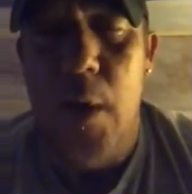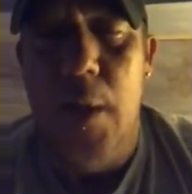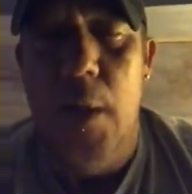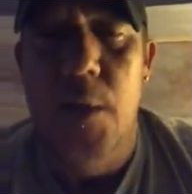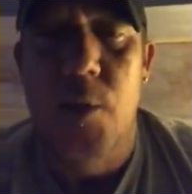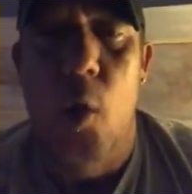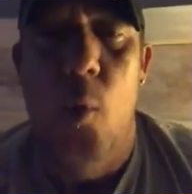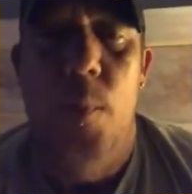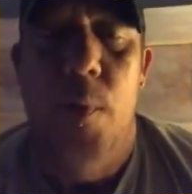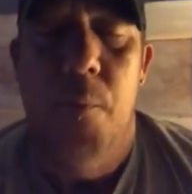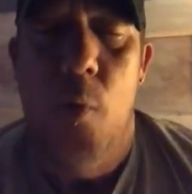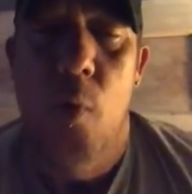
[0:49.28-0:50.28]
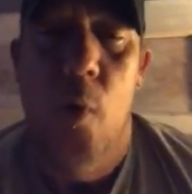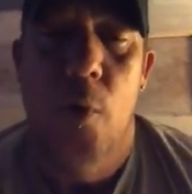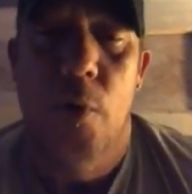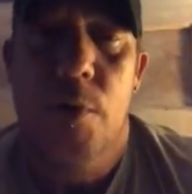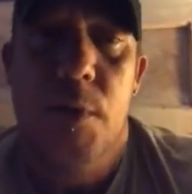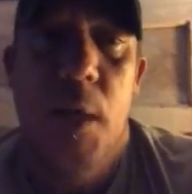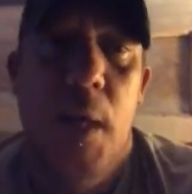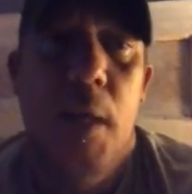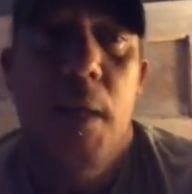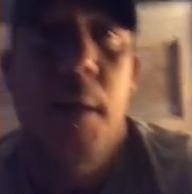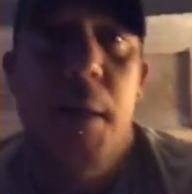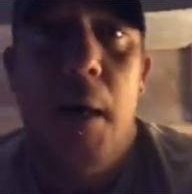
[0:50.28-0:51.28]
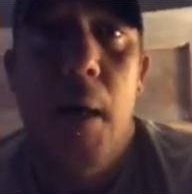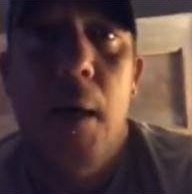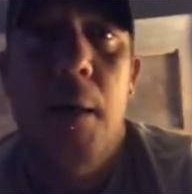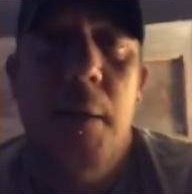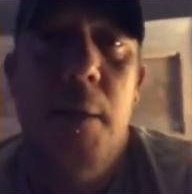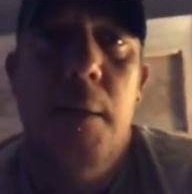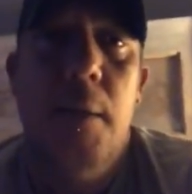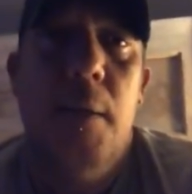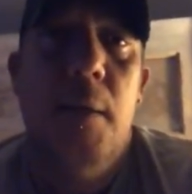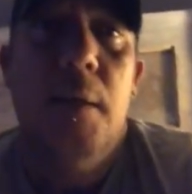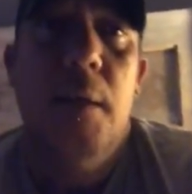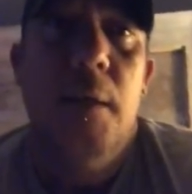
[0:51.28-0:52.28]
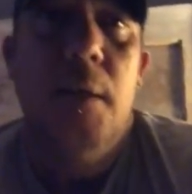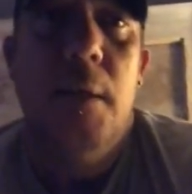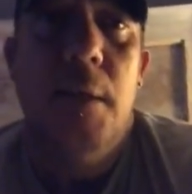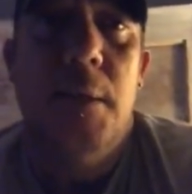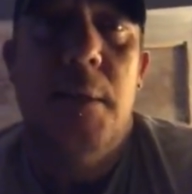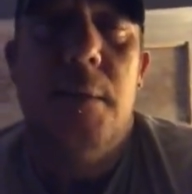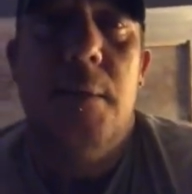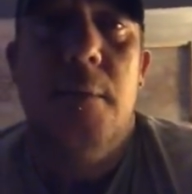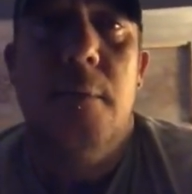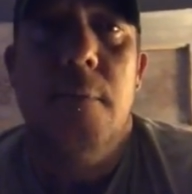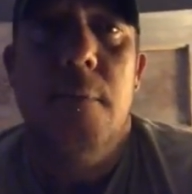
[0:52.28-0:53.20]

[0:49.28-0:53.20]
wanting these open borders and uh, these